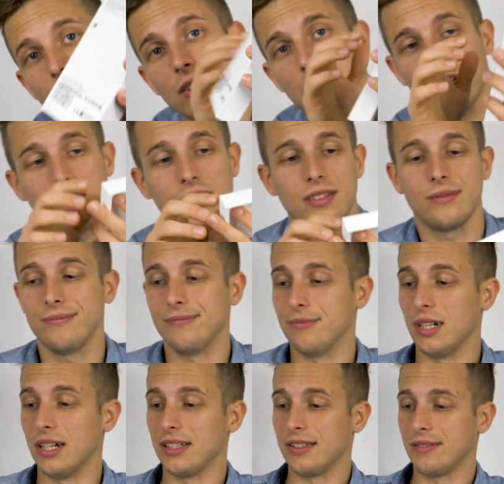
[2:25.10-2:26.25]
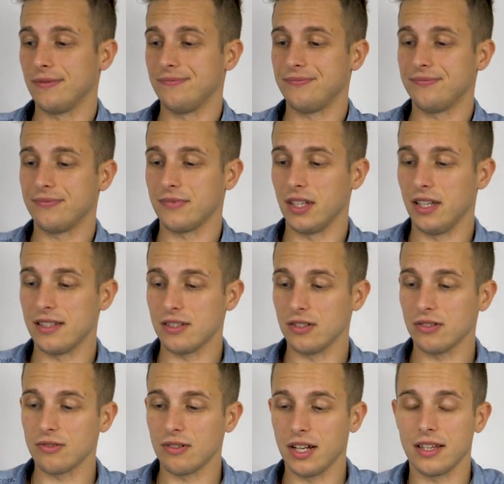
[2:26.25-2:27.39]
right? But it's
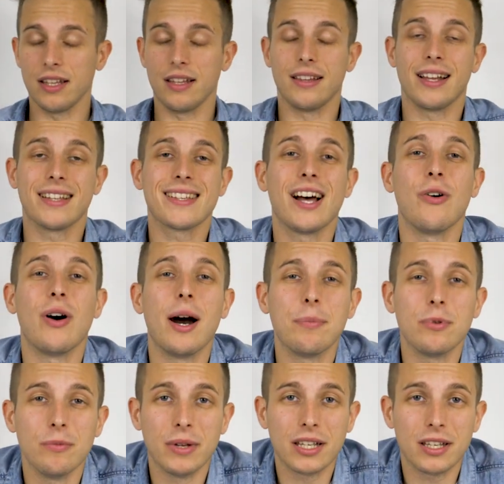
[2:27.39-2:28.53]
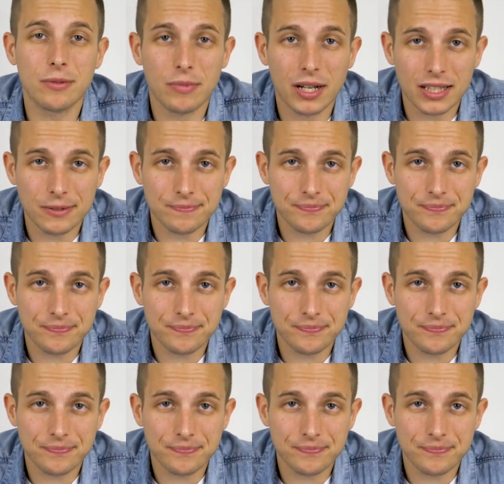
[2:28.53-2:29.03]
not right, and that's how Apple making money.